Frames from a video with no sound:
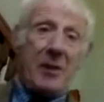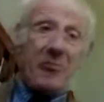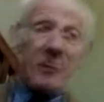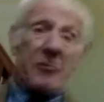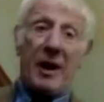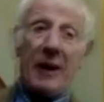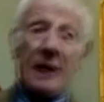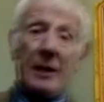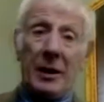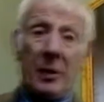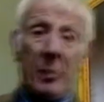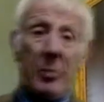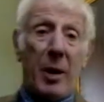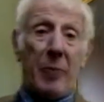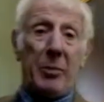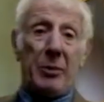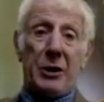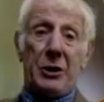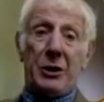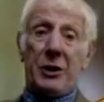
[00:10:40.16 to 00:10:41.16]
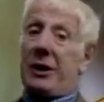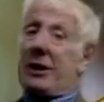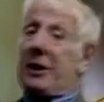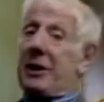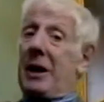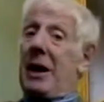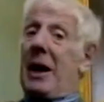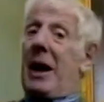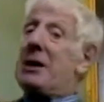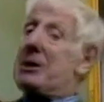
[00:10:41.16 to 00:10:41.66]
he finally published
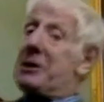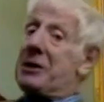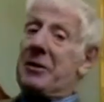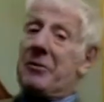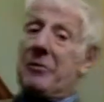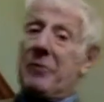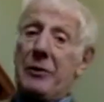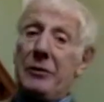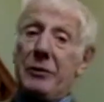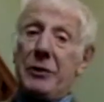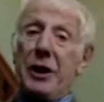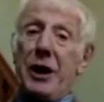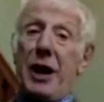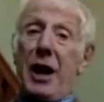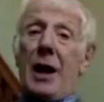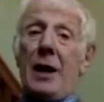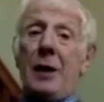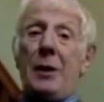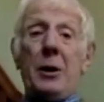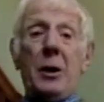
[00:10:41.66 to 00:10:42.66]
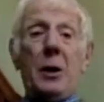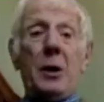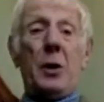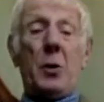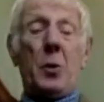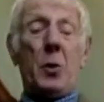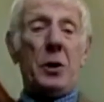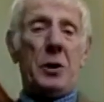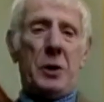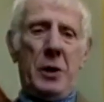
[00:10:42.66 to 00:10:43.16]
in eighteen fifty-nine
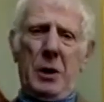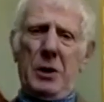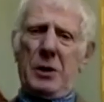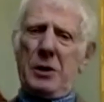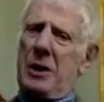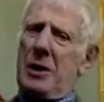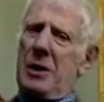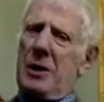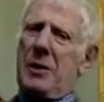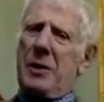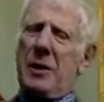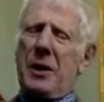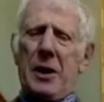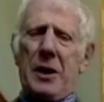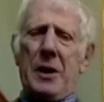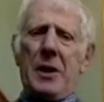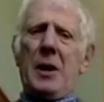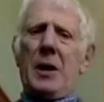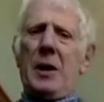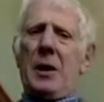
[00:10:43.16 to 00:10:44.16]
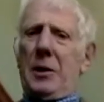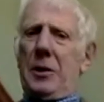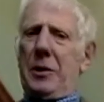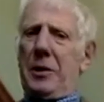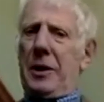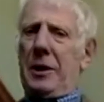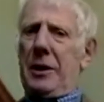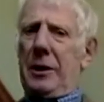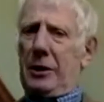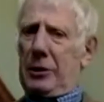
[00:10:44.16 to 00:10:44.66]
would turn the
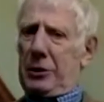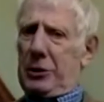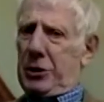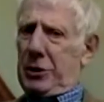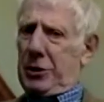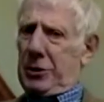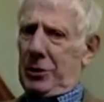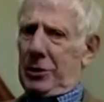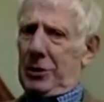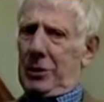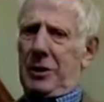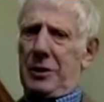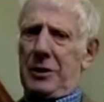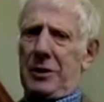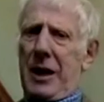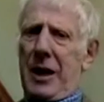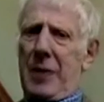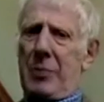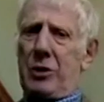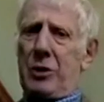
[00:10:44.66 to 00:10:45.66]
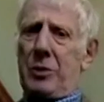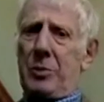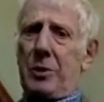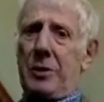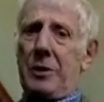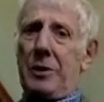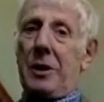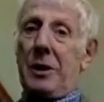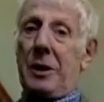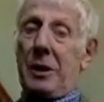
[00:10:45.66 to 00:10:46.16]
theological
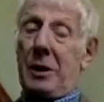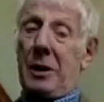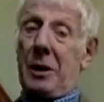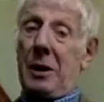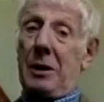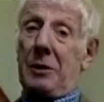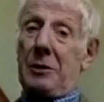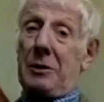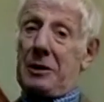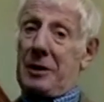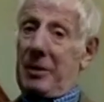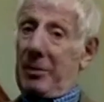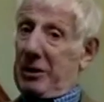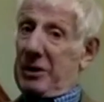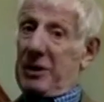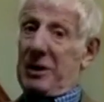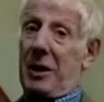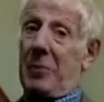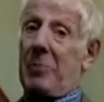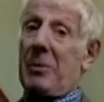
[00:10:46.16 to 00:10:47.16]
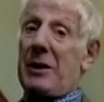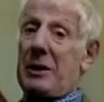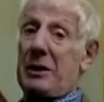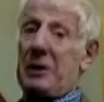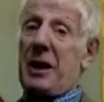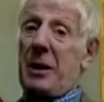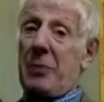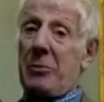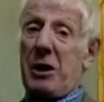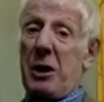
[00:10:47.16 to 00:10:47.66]
establishment, and to some extent, by
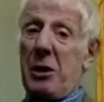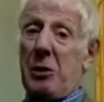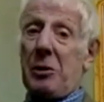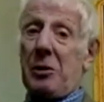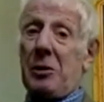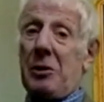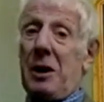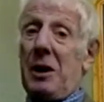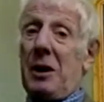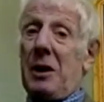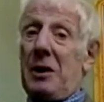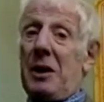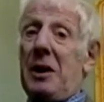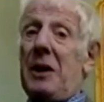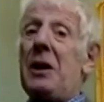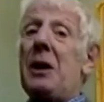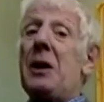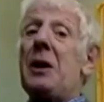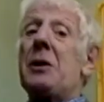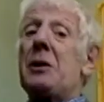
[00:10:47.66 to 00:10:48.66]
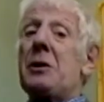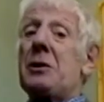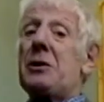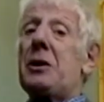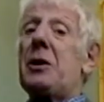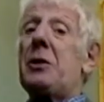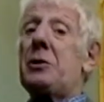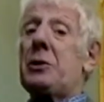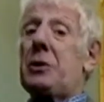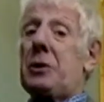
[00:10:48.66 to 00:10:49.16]
the same token, the
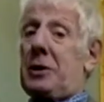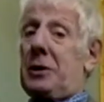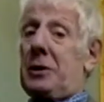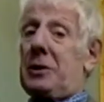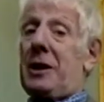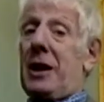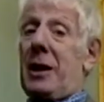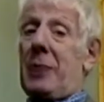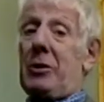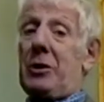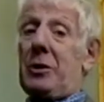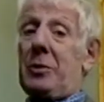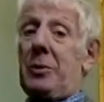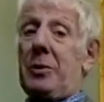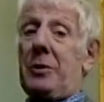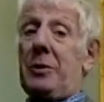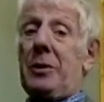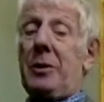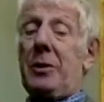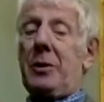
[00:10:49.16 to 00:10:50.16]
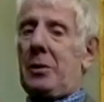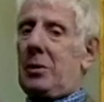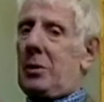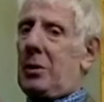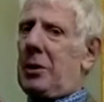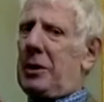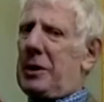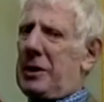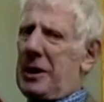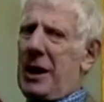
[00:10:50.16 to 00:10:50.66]
social establishment,
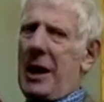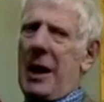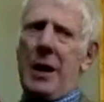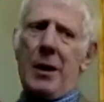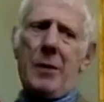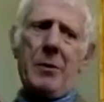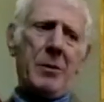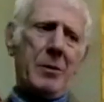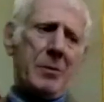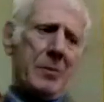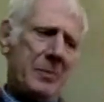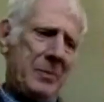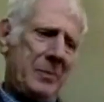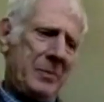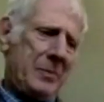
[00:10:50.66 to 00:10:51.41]
on its head.